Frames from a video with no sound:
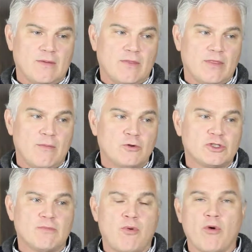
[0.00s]
the
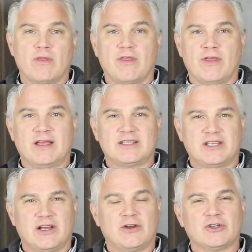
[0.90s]
most important thing is to
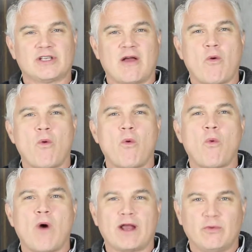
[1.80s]
understand
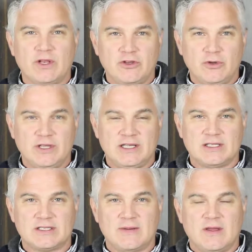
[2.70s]
why do we do
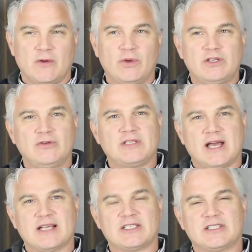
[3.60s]
these. We do
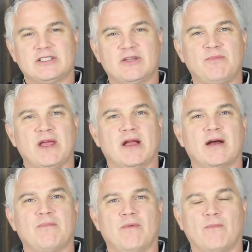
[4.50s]
tests to pick
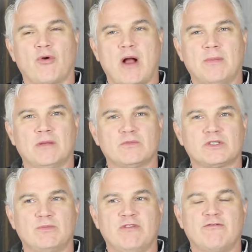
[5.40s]
up
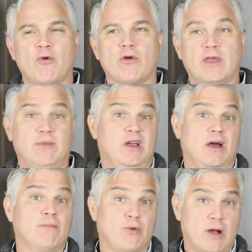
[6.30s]
problems before they
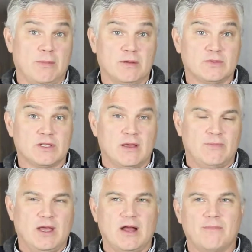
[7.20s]
become problems.
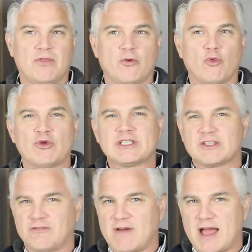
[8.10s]
Pick up the
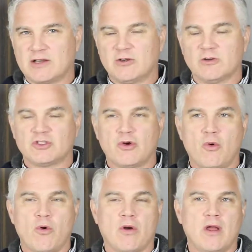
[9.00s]
risk factors
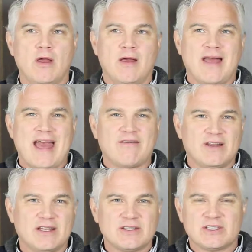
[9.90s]
or
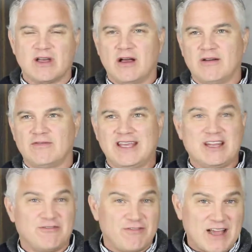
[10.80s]
evidence of an
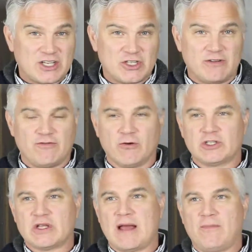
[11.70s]
infection, for
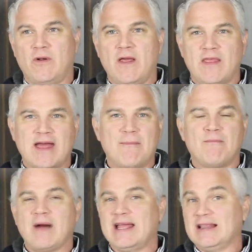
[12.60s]
example, that
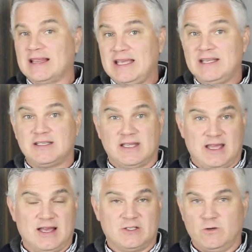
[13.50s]
might lead to
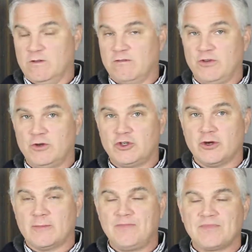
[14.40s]
cancer in the future.